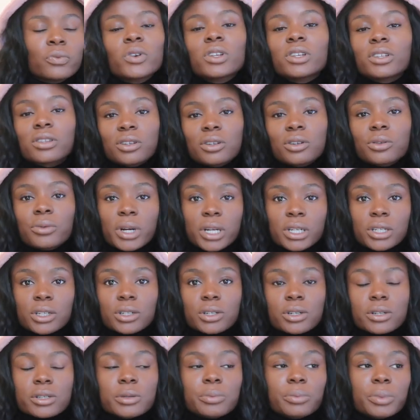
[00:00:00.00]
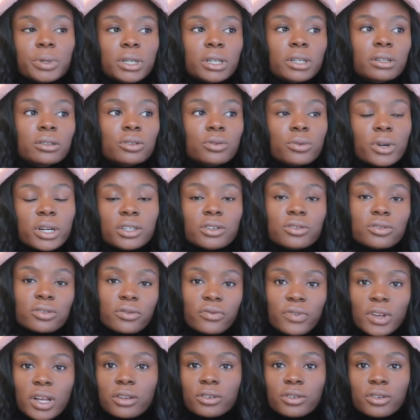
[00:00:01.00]
really the directors, but directors
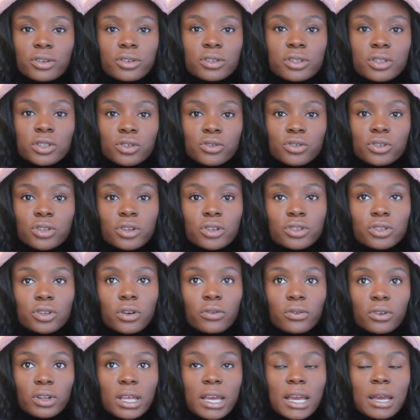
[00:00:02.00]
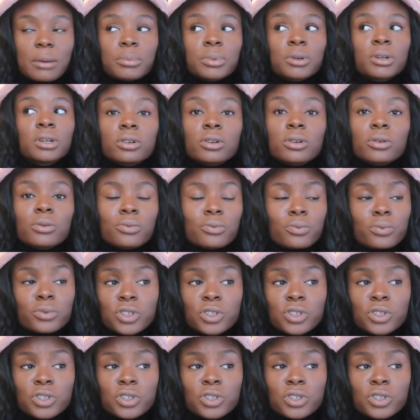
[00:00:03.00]
and founders, usually there's overlap. Your